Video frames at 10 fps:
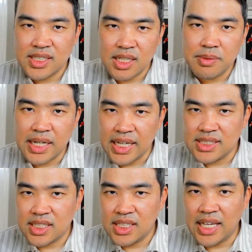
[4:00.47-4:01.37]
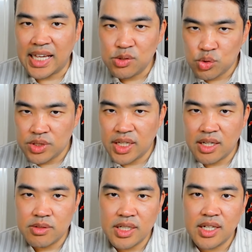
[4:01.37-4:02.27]
them against any entry
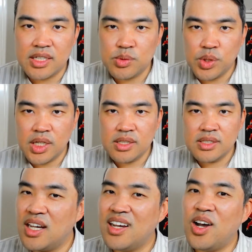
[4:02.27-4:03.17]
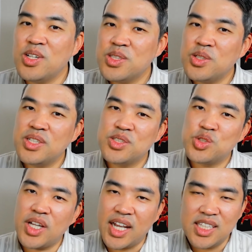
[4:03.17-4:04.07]
area as well. Also in
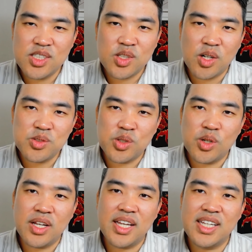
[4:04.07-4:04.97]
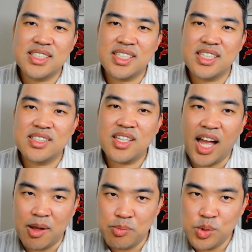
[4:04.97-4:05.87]
Chinese culture is a
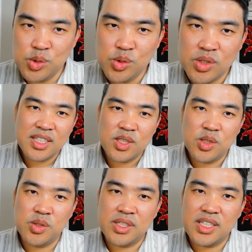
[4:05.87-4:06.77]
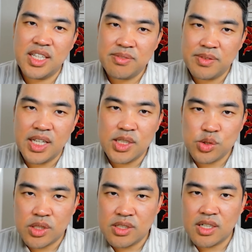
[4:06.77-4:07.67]
taboo to give
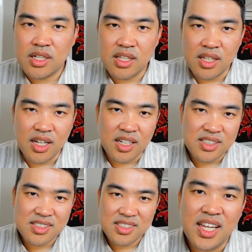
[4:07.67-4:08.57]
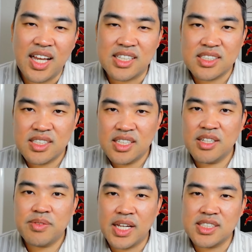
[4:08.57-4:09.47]
each other clocks, as
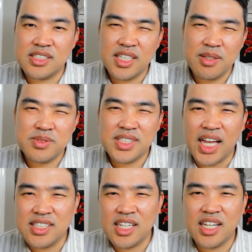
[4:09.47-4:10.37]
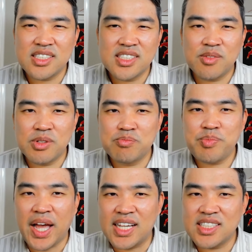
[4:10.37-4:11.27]
gift has the same sounding as someone
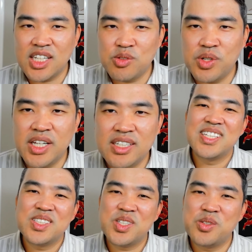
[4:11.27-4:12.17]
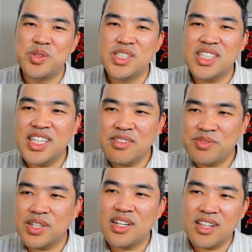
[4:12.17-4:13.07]
passing away. So when you give
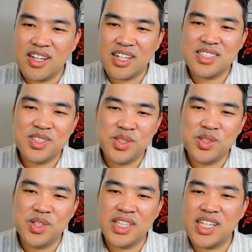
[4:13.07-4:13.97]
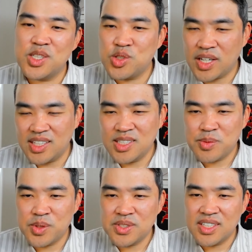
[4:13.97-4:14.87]
a clock to another Chinese
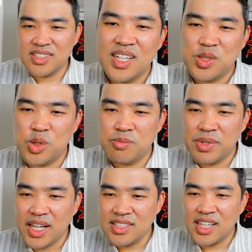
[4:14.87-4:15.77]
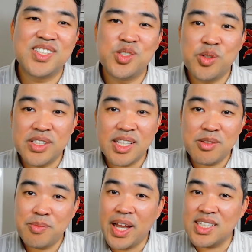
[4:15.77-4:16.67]
person, you're implying that you want them
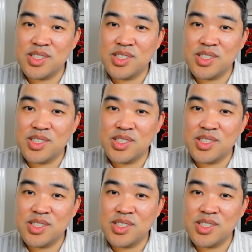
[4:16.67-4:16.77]
to pass